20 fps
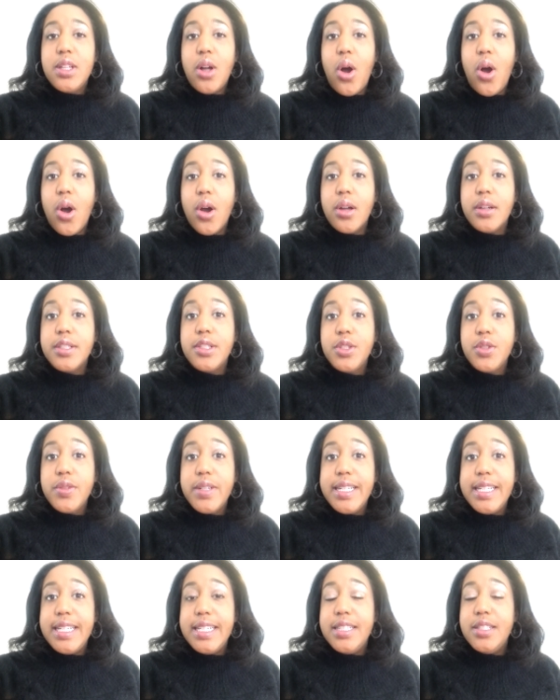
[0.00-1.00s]
are
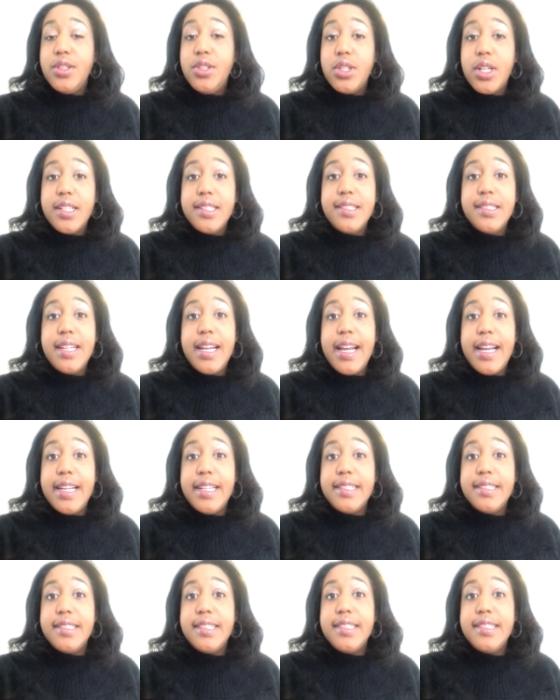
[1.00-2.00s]
treated just
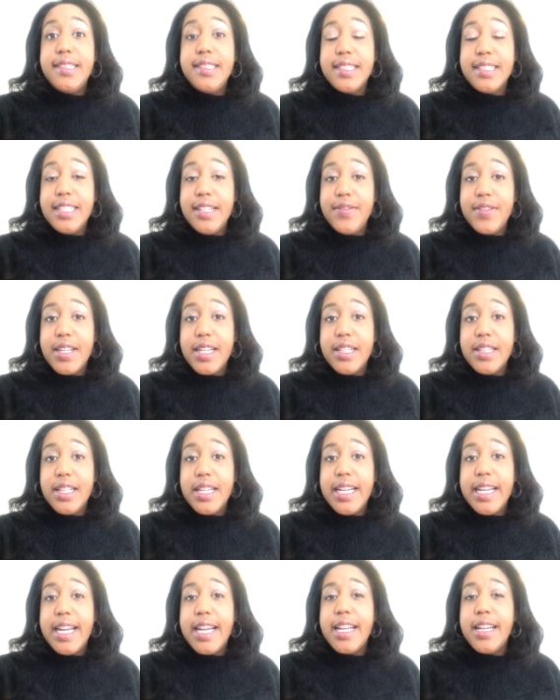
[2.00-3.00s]
as
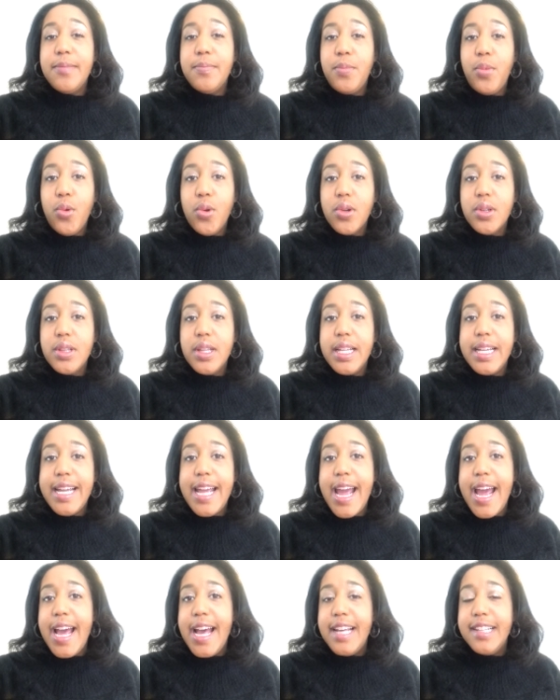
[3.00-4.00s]
significantly and
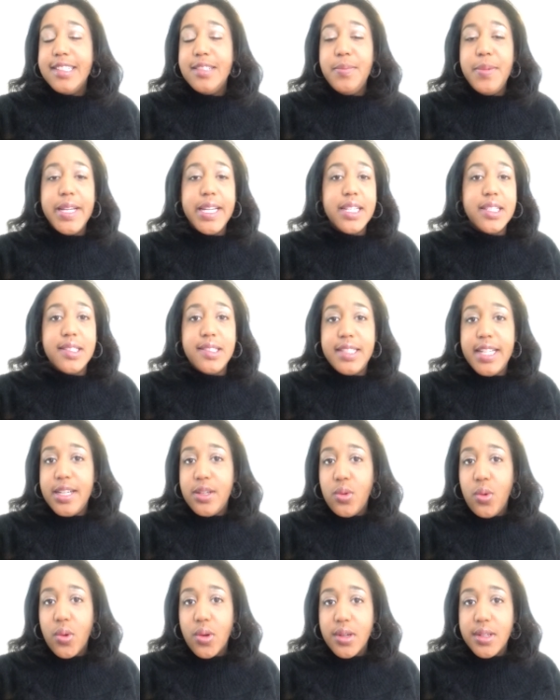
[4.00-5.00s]
importantly as being in
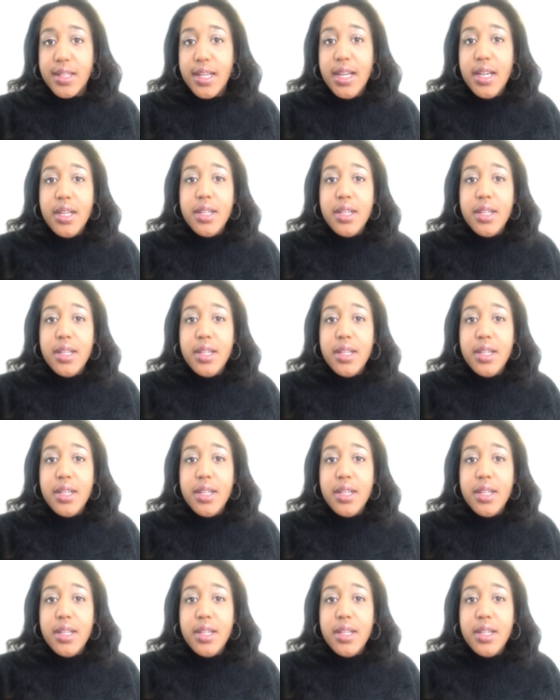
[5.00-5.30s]
state court.